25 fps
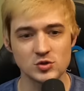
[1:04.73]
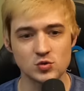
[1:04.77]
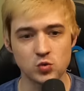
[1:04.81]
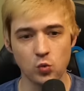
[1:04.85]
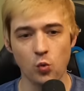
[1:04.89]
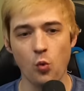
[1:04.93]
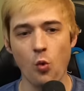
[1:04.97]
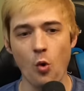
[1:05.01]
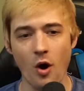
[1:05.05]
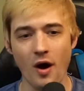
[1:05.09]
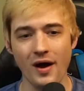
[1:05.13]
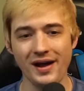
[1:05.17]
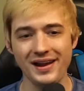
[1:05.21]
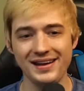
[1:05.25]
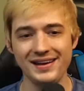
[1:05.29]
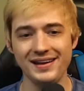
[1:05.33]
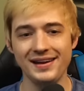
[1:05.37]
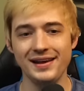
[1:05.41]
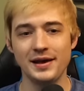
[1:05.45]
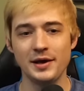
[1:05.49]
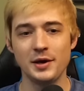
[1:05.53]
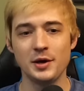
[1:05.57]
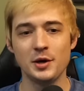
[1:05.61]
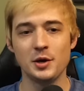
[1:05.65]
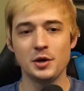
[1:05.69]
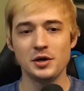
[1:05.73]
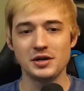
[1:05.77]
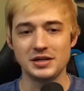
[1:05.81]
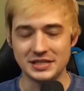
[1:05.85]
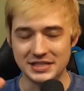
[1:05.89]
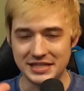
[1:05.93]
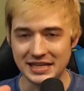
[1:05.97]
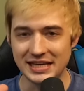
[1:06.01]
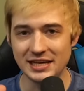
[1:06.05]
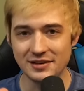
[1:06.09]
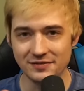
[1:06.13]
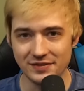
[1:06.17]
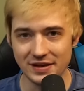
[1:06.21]
one
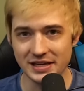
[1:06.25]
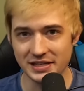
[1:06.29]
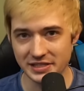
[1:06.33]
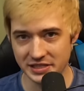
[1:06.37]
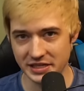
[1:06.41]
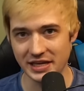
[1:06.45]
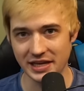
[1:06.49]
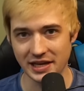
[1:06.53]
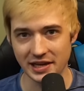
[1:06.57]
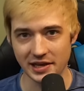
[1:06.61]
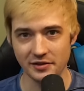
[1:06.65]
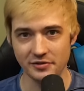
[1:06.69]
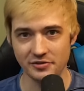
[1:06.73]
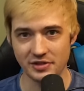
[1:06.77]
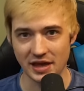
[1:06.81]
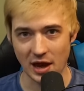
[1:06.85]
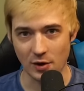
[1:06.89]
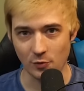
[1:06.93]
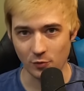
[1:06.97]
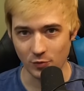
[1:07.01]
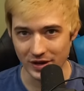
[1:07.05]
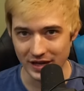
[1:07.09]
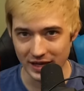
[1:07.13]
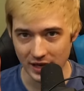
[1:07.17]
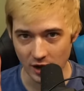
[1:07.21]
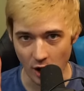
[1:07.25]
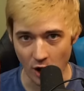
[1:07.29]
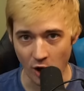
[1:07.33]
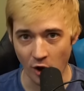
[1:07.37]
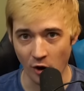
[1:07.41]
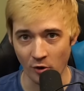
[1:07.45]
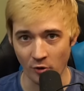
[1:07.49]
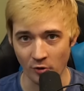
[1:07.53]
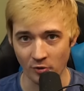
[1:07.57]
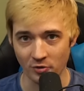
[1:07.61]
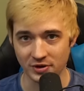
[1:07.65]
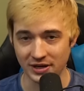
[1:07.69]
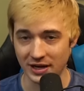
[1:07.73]
DVD that we
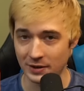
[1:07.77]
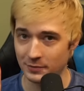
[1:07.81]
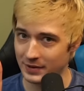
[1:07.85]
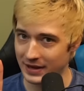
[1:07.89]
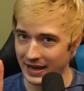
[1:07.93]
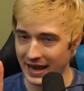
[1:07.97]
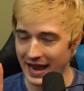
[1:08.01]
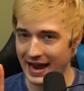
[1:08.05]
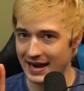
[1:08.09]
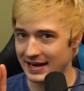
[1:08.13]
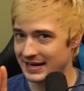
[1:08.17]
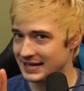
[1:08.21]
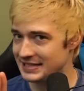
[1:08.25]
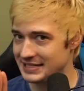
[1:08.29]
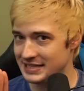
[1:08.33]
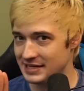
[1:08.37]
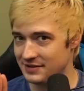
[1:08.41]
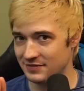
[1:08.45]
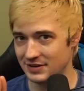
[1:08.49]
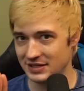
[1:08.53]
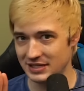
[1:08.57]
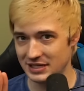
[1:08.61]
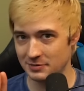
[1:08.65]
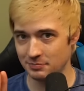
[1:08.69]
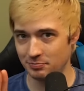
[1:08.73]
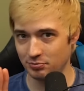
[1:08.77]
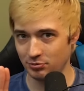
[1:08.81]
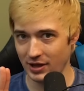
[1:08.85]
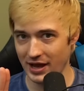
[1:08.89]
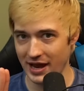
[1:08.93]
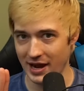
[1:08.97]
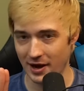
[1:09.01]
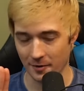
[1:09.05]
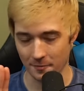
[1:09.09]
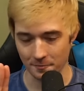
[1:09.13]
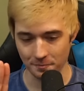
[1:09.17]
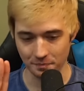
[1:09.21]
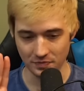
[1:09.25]
owned, and we had a DVD
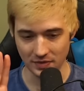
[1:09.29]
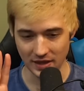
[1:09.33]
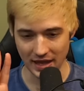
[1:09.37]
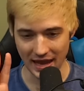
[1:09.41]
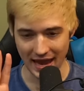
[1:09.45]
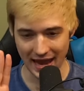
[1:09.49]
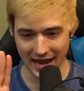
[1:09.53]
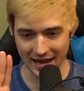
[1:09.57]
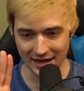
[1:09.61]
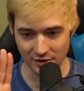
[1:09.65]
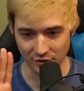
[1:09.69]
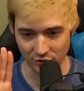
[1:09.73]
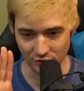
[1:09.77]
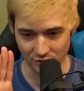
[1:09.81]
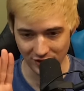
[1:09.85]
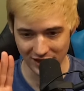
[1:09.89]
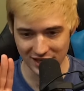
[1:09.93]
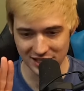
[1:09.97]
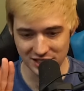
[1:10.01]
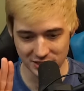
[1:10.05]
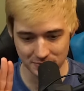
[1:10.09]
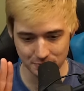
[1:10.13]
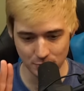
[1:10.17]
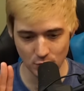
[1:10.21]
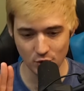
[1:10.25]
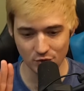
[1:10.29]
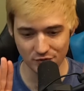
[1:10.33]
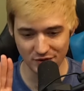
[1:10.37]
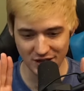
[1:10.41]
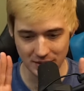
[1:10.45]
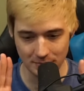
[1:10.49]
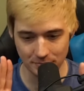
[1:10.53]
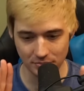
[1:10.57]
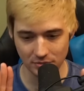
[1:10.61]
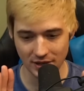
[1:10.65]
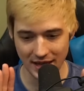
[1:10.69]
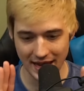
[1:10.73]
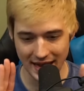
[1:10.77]
player, and this movie
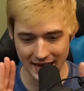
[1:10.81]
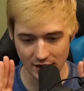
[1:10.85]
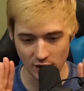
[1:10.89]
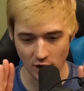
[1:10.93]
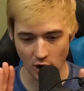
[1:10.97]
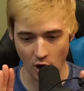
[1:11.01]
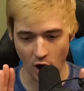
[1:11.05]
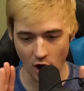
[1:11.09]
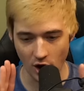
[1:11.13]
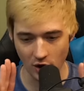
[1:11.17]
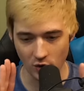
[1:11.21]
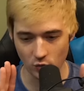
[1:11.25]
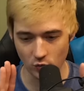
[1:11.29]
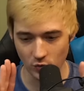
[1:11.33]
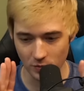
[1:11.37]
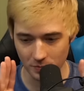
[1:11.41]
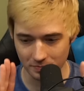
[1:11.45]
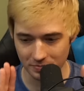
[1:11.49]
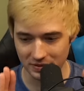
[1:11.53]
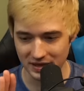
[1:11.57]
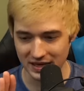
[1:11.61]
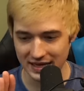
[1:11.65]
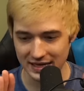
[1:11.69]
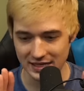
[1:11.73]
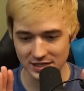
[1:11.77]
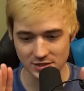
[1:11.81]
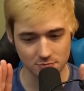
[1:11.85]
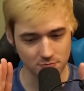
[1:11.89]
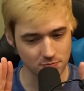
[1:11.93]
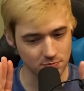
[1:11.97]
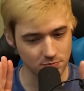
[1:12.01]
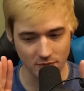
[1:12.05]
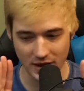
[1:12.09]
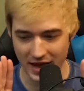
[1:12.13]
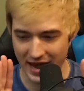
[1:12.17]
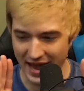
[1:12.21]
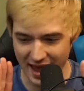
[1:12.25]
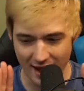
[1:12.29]
played on repeat
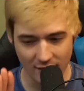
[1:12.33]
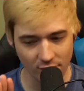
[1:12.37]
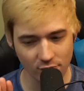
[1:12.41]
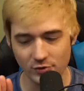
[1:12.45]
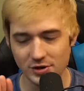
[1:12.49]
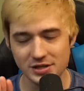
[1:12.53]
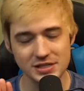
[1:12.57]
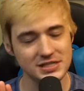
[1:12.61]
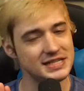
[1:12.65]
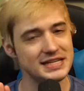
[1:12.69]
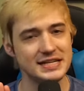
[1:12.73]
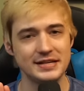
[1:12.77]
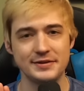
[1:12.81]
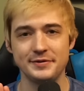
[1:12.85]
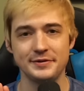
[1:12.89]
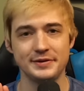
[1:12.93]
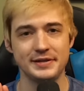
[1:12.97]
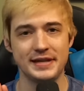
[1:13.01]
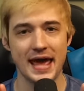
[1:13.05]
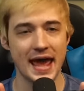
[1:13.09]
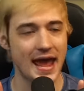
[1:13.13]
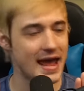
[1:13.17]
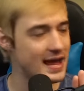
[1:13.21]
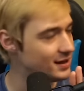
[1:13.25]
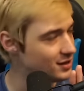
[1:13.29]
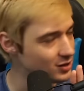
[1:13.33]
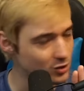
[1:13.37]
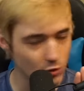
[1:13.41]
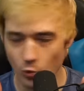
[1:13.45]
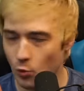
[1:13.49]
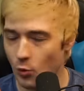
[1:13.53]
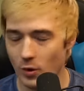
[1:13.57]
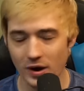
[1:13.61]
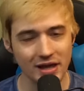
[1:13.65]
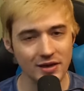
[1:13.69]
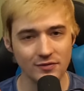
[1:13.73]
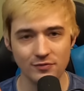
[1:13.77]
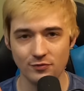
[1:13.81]
every single day
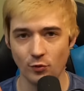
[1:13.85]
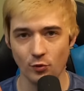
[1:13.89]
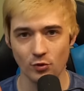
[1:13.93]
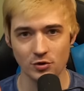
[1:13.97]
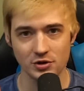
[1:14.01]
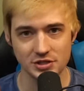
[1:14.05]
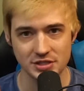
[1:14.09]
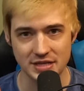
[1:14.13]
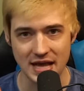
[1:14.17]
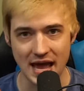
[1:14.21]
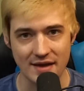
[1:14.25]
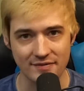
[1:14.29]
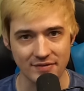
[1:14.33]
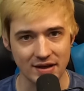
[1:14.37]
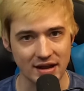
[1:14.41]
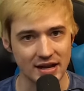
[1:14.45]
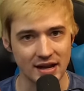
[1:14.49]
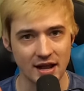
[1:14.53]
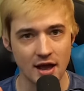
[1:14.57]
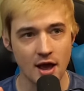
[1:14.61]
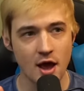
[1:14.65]
24/7